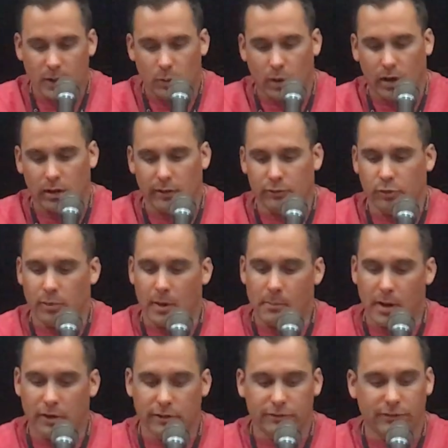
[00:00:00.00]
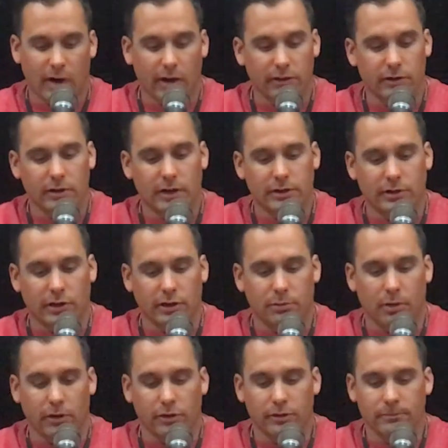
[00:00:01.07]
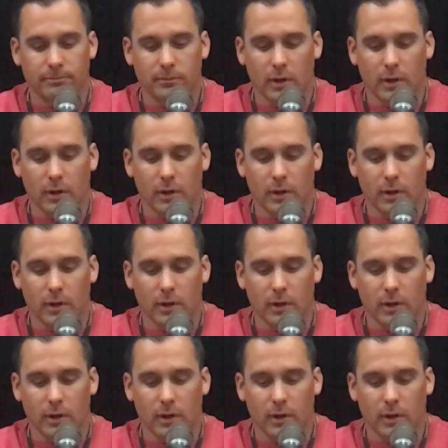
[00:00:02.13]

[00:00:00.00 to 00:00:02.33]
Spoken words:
where I lived with my mother, father, and younger brother.